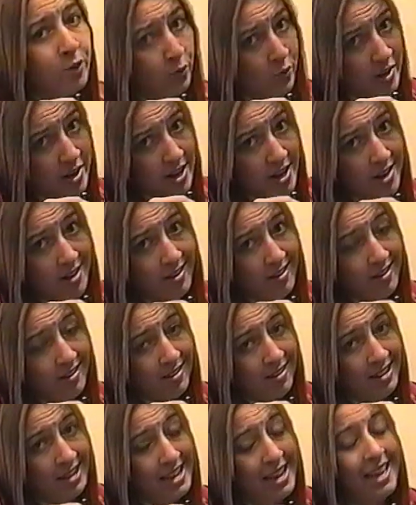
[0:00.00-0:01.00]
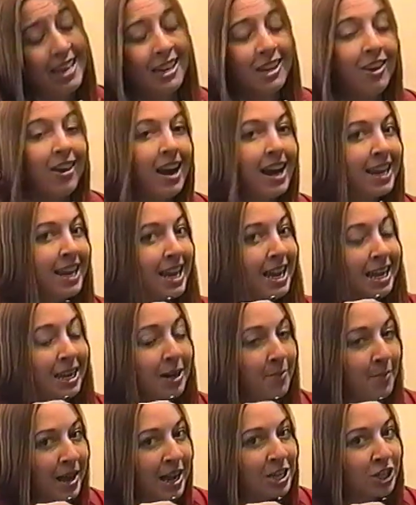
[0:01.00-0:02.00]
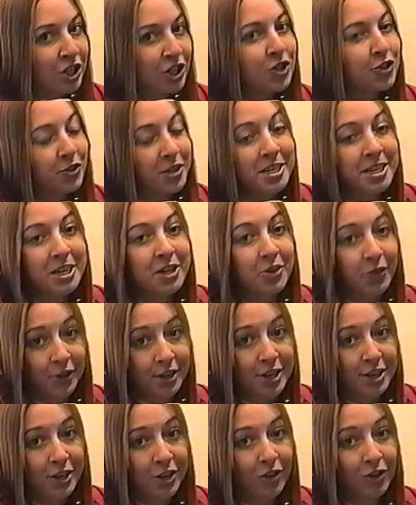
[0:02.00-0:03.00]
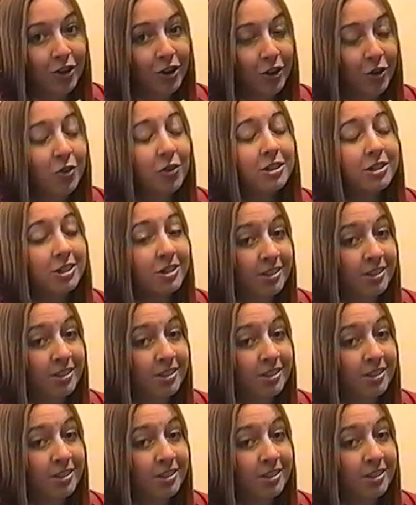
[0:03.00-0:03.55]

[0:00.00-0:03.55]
green. Now, I can't imagine drinking green Coca-Cola,